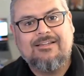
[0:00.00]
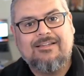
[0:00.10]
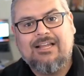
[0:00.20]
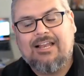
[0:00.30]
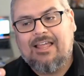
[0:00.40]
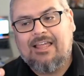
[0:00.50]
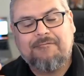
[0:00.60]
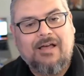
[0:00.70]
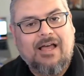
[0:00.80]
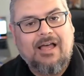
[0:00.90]
like
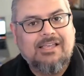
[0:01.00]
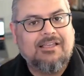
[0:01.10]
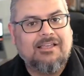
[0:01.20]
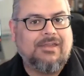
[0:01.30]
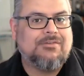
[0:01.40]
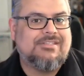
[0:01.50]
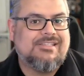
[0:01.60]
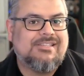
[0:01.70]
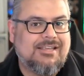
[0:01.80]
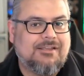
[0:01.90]
5-second videos,
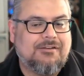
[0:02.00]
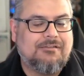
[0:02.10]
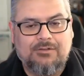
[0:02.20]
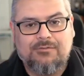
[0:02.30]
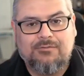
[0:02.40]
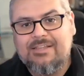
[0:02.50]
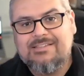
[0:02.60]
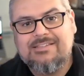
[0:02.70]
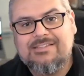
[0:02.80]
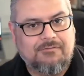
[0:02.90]
10-second videos,
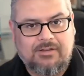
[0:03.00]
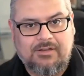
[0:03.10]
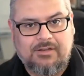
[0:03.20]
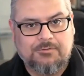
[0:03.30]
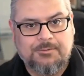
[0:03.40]
15-second videos.